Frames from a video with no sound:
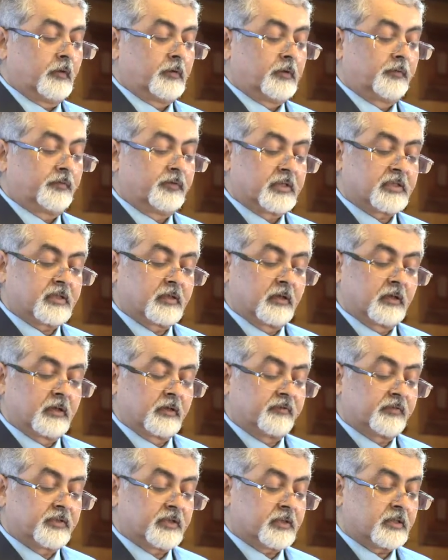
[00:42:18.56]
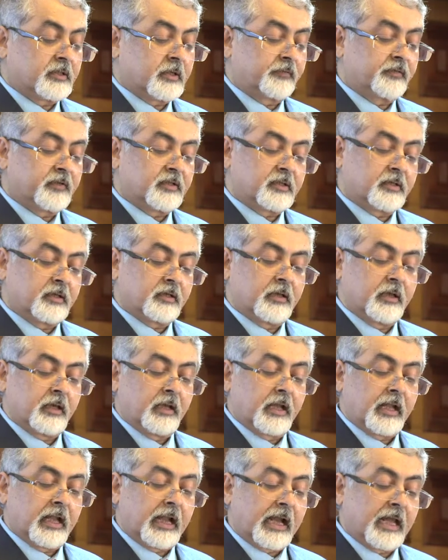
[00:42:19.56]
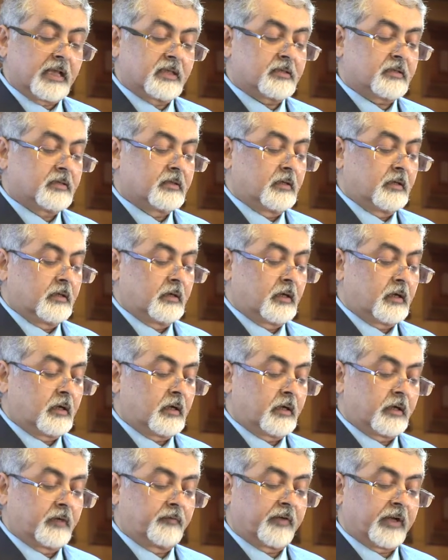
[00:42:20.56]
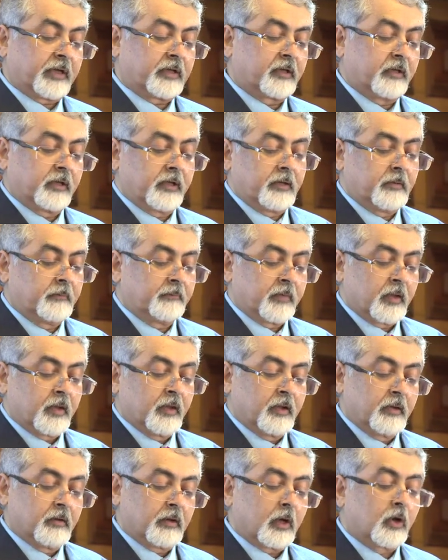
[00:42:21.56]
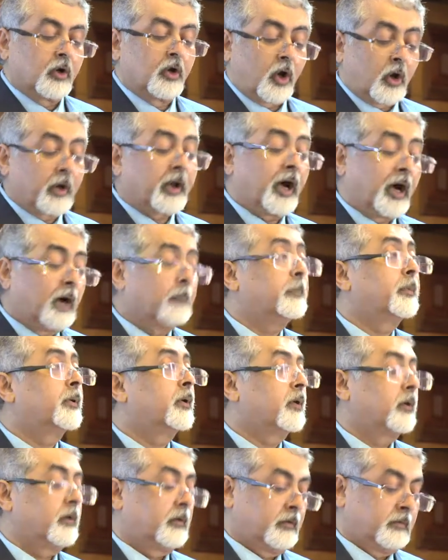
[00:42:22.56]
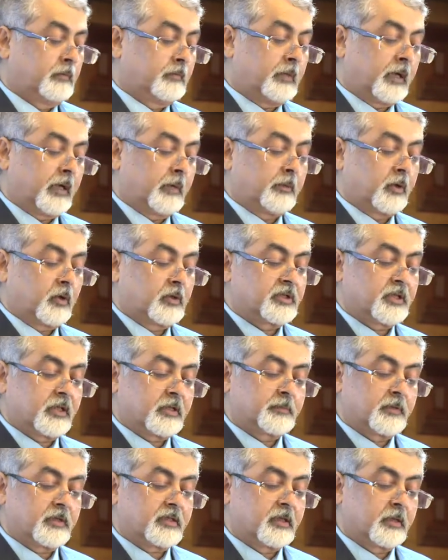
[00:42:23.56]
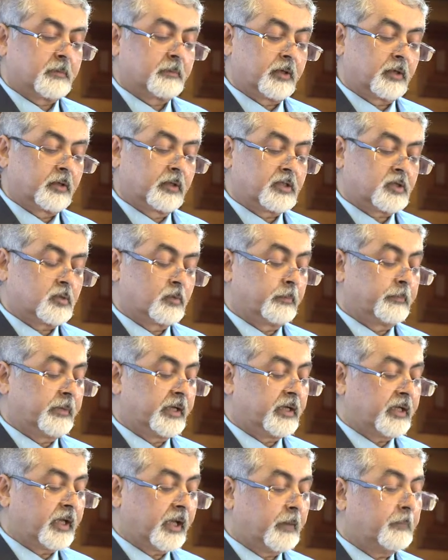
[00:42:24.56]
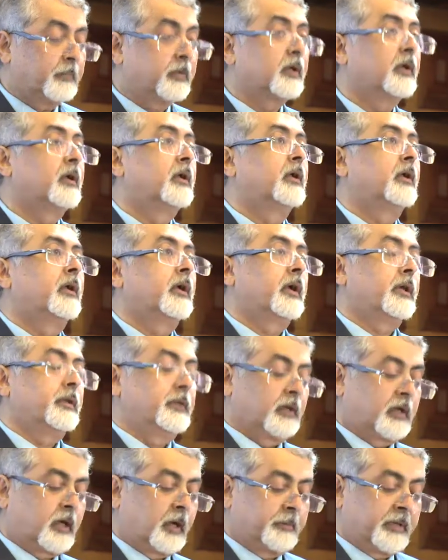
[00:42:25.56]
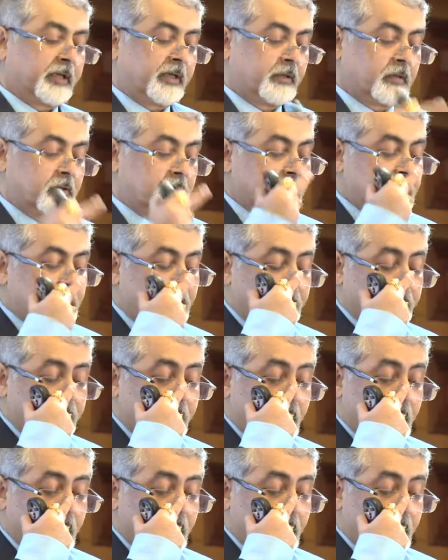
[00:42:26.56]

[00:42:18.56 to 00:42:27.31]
The fiscal deficit has effectively gone up by about 6%, but this will be tamed in the coming years.